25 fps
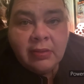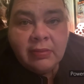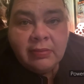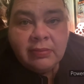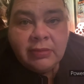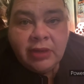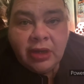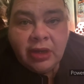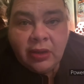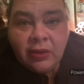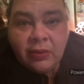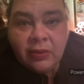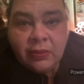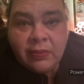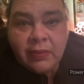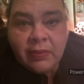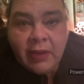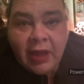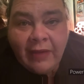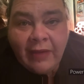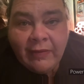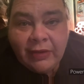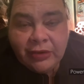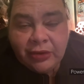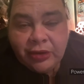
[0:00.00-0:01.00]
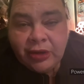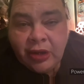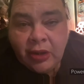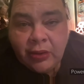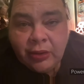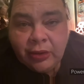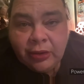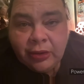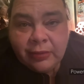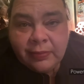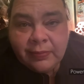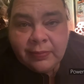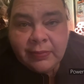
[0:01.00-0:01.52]
you know, having your
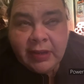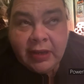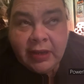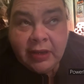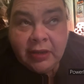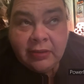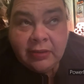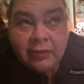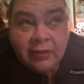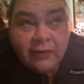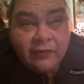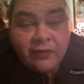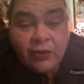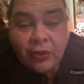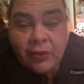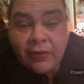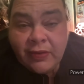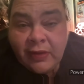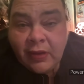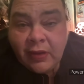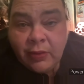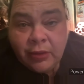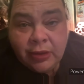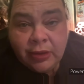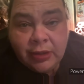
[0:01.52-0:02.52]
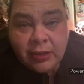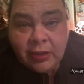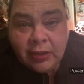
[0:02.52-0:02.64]
daughter? And of course I would.